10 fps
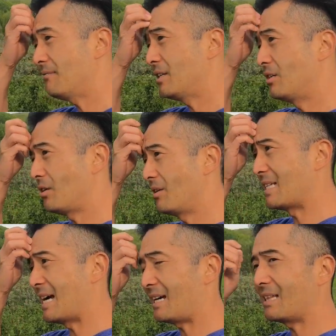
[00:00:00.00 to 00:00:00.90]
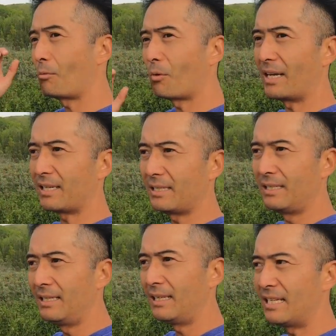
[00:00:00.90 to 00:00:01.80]
you know exactly what
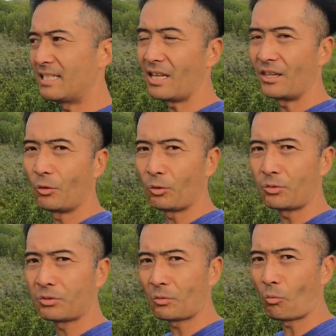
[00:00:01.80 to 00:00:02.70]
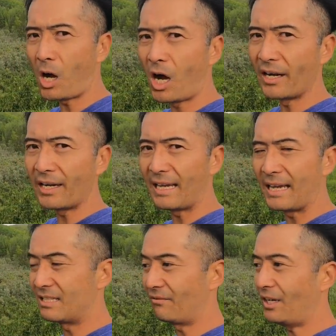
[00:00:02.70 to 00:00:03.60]
each other want,
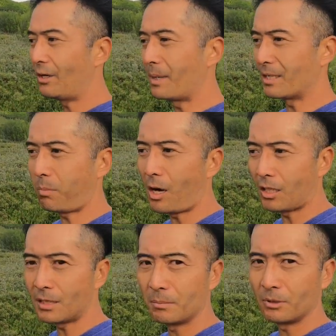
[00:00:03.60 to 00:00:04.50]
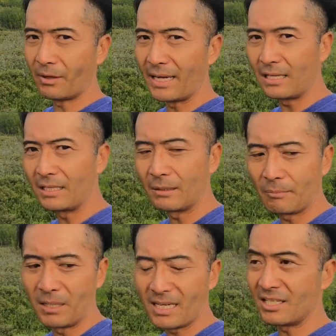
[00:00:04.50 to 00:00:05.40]
it's very much possible, right?
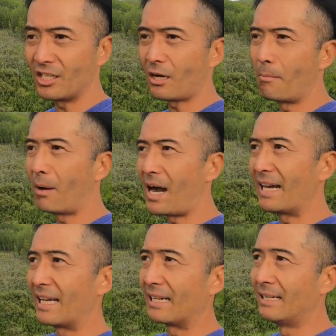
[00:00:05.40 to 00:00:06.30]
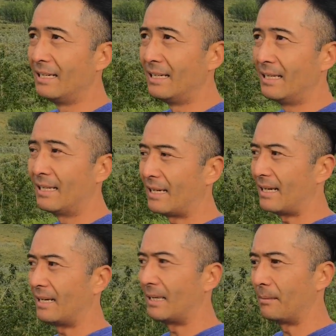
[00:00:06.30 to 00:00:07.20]
Because you're combining
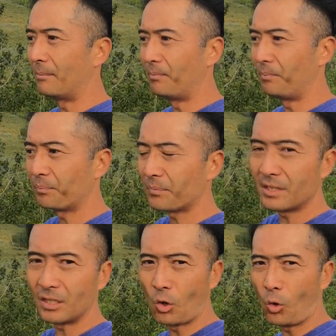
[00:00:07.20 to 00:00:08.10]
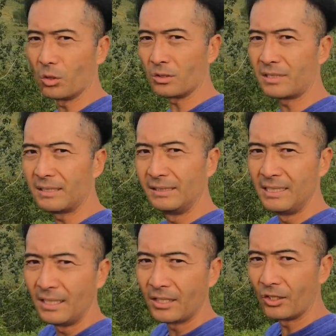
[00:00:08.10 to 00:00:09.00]
your
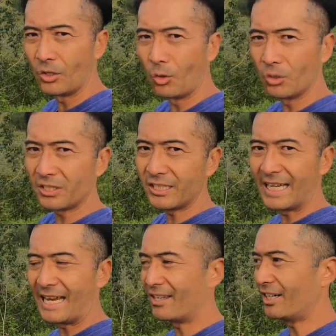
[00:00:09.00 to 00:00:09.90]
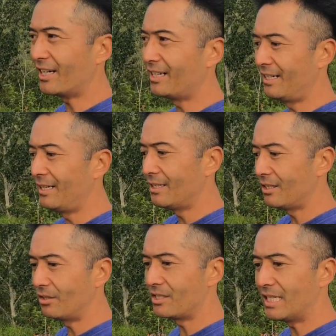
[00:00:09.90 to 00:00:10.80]
goals together
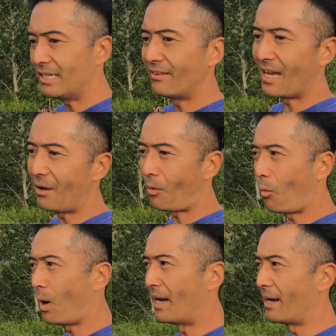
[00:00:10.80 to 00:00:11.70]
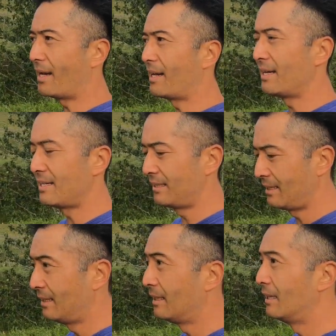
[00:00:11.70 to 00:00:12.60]
to achieve that one
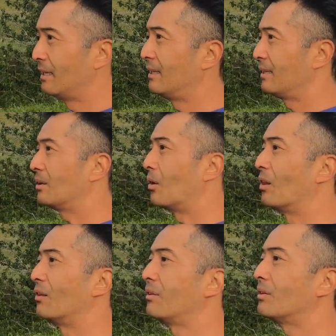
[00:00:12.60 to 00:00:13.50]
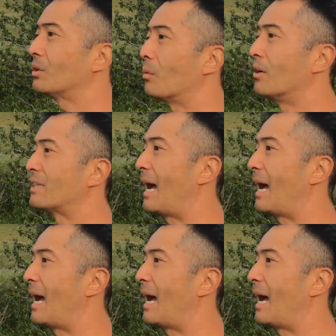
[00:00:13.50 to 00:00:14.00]
goal towards